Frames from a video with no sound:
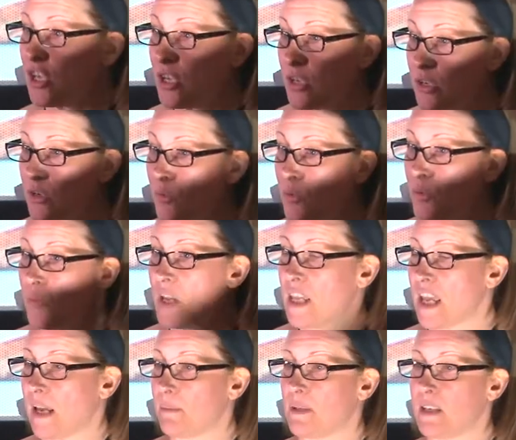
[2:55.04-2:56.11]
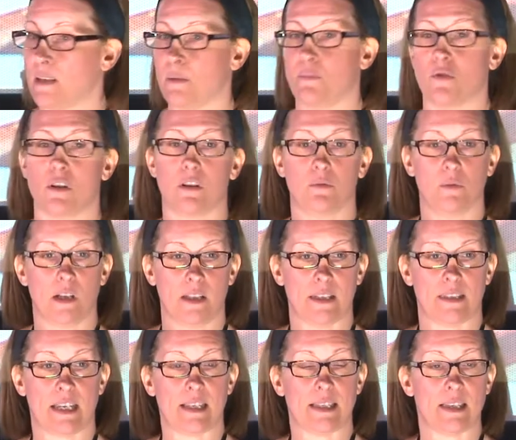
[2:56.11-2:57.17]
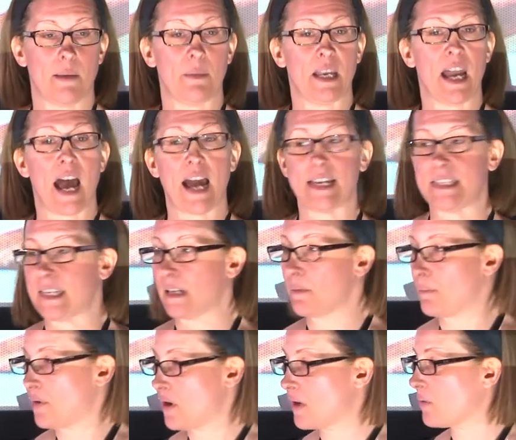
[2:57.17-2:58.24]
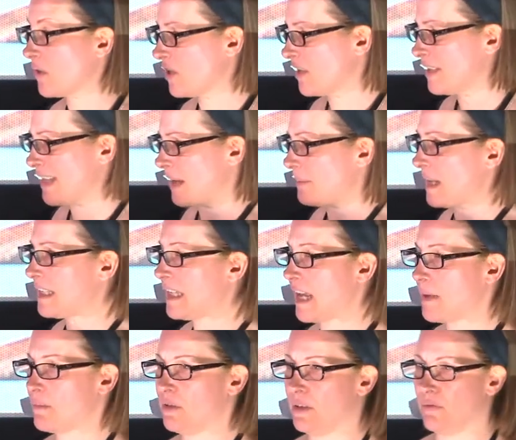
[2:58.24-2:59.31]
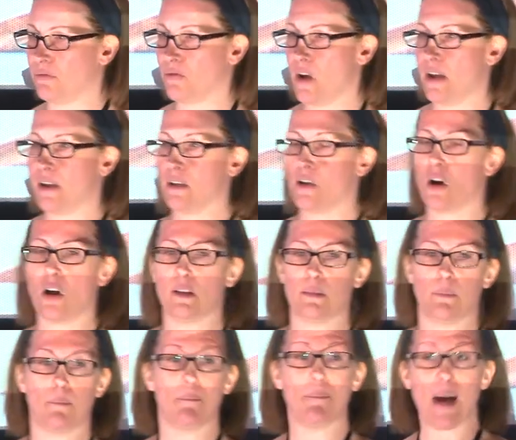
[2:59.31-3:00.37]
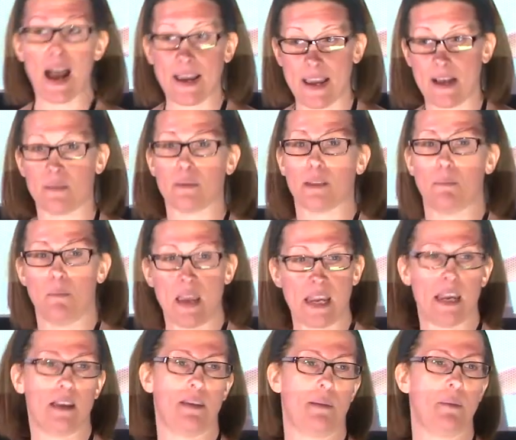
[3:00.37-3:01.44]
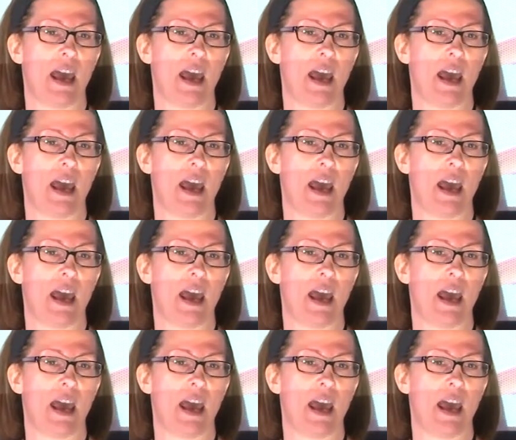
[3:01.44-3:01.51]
year, when we came to the Brooklyn Real Estate Summit, I did a book, which is on my table in front, called Buyouts, Making Them